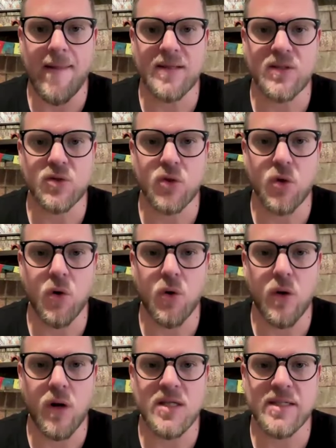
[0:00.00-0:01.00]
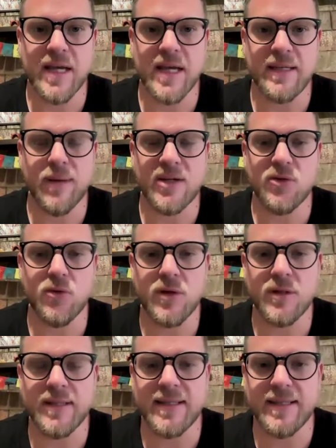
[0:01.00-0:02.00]
So Ranjani
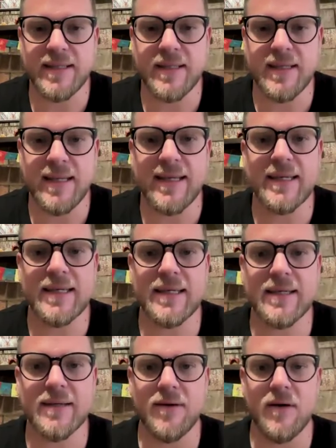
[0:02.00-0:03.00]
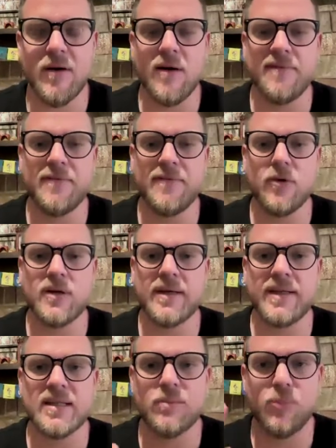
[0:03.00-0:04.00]
Madhur, the link for
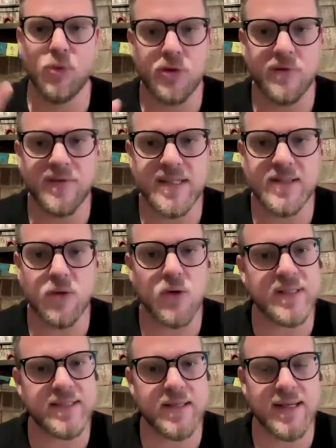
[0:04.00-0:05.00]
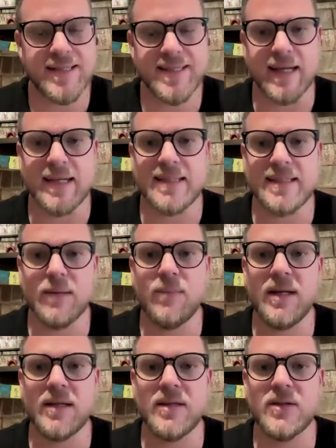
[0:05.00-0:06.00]
both of these talks is the exact same
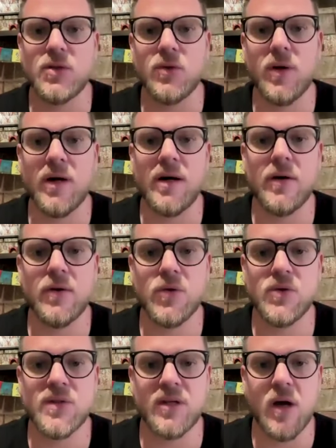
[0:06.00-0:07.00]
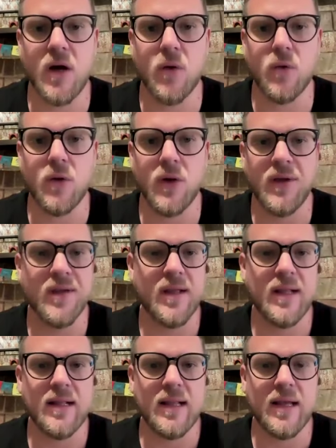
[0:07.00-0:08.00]
link that you are using now.
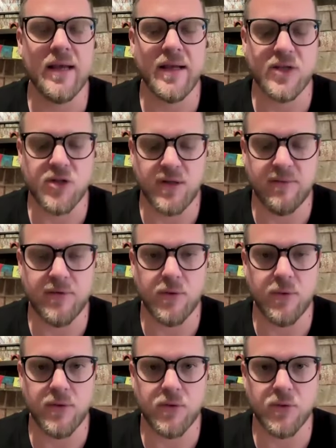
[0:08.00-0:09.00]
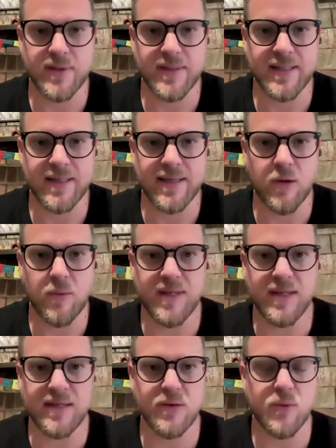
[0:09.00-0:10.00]
And actually, if you want to stay
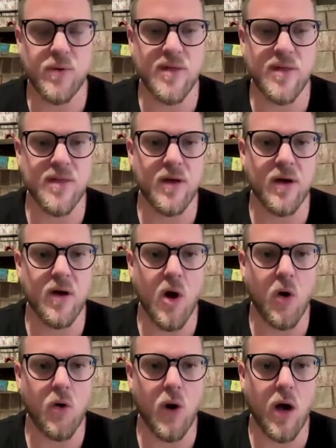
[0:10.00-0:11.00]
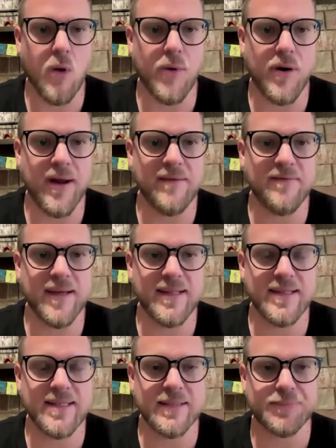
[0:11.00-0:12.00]
updated with all our
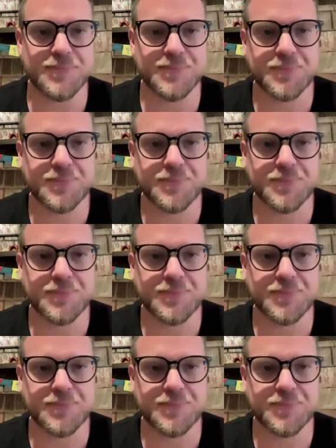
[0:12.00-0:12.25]
events,